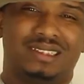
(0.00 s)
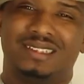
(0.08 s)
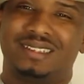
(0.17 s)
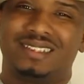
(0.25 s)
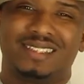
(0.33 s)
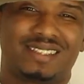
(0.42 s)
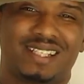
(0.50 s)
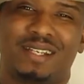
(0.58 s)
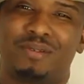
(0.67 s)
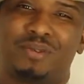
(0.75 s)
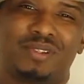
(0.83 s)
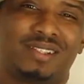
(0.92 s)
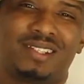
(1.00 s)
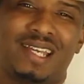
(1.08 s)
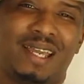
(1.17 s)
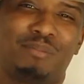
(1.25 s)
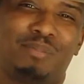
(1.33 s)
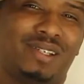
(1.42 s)
it just ain't really
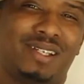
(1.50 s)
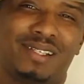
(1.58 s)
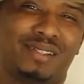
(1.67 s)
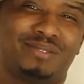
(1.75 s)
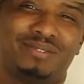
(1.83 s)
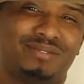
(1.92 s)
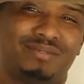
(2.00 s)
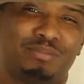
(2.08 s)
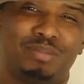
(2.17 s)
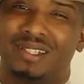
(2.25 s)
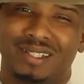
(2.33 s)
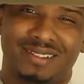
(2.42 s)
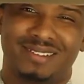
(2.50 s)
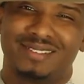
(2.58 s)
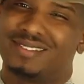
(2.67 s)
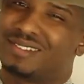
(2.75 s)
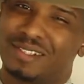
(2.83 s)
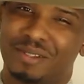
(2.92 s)
that player player.
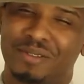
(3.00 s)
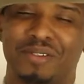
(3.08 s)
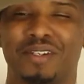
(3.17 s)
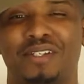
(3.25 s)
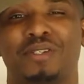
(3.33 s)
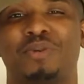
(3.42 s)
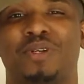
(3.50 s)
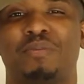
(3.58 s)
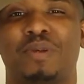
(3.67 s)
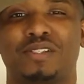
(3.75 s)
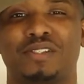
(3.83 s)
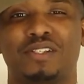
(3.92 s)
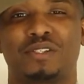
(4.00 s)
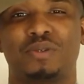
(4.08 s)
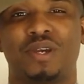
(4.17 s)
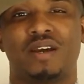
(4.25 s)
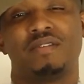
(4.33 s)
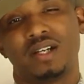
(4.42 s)
So you want to make sure that you
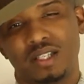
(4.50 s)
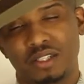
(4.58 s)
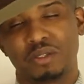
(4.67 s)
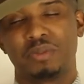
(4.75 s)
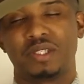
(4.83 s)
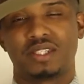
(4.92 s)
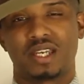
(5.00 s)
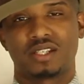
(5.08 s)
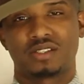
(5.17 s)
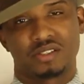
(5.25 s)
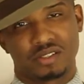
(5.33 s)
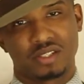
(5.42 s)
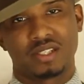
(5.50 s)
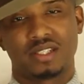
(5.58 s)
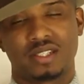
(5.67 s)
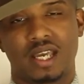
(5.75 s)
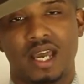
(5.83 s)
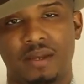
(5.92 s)
have a little bit of texture to the
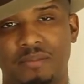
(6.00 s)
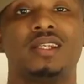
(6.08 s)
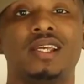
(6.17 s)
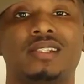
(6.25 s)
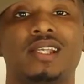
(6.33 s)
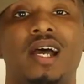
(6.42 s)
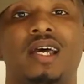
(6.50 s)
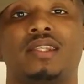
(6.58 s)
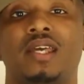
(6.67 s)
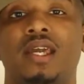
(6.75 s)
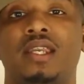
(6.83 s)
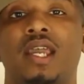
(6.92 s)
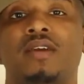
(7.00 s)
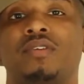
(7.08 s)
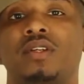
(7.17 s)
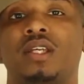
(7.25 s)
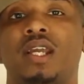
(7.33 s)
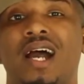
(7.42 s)
tie. The next tie that
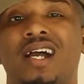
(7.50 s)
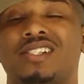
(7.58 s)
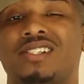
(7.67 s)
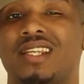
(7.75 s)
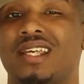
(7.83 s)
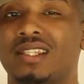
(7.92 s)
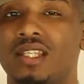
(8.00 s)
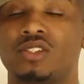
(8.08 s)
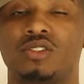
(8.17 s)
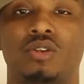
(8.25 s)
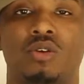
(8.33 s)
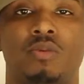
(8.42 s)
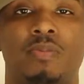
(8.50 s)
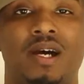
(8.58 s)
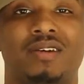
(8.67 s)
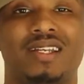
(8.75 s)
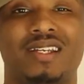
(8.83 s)
every guy should at least know about